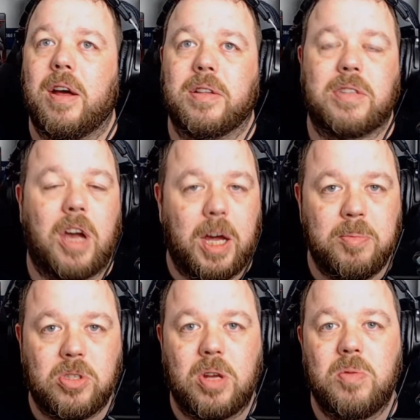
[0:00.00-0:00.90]
time
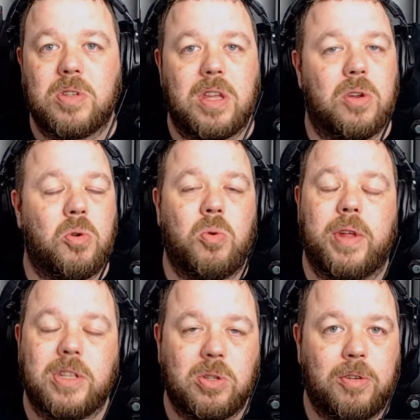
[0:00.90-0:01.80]
zones, and all
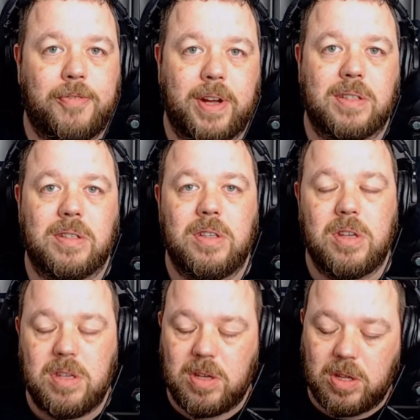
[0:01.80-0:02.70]
that sort of factor.
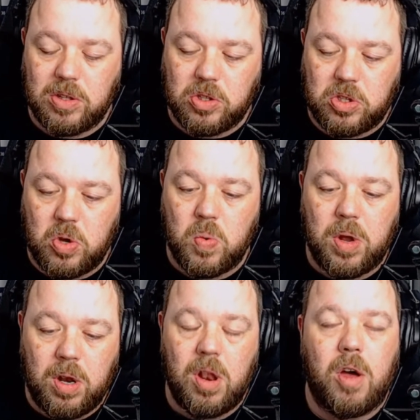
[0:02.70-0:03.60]
You can do a
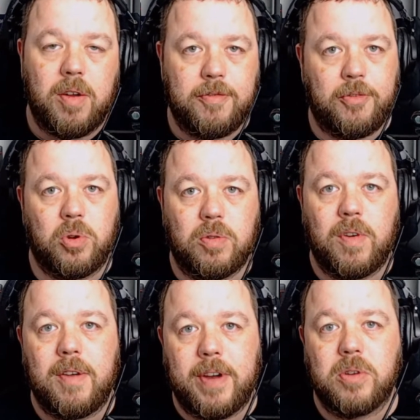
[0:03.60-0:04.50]
lot in 4 to
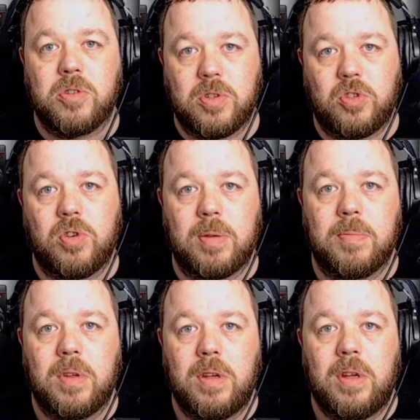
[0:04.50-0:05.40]
5 hours on a stream.
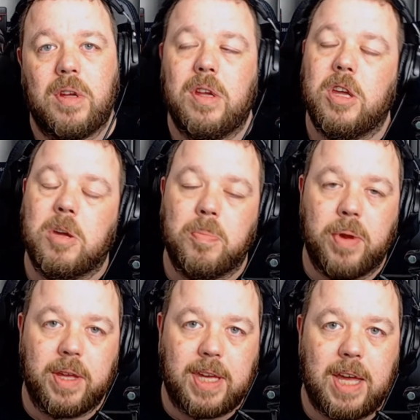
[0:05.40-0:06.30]
You can
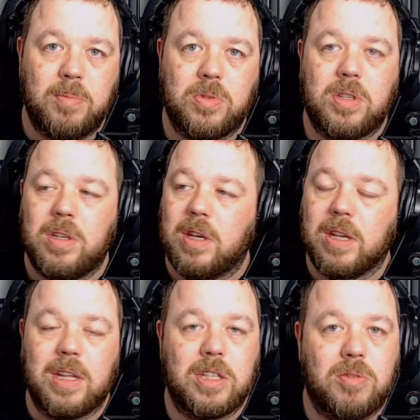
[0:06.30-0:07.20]
play games, you can
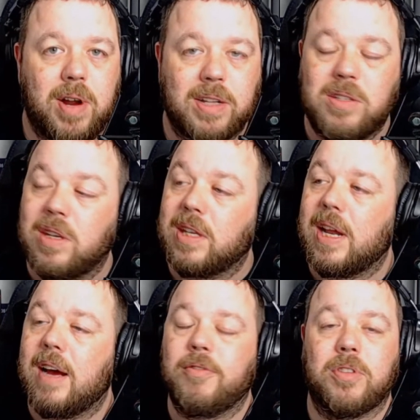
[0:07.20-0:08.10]
interact, you can
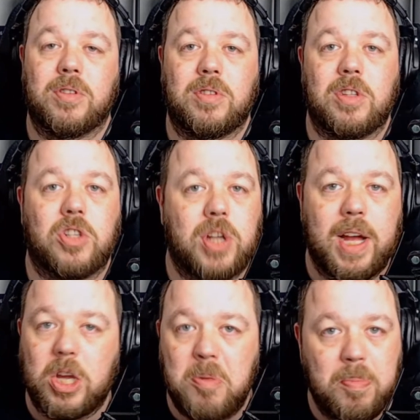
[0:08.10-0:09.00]
have the
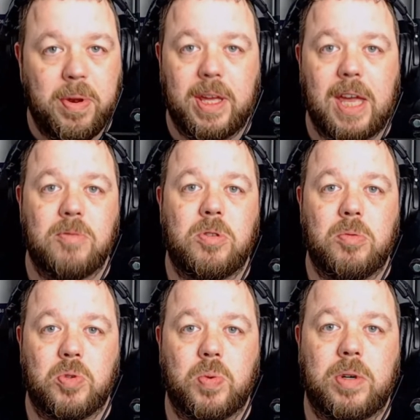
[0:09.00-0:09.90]
chat come and play games with you
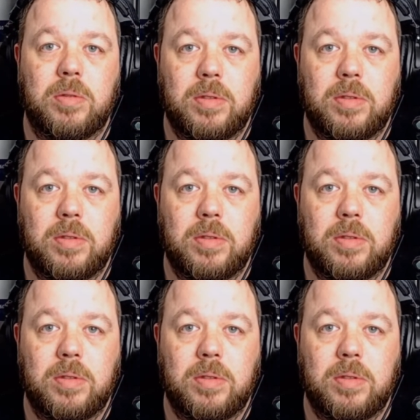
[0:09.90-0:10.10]
as well.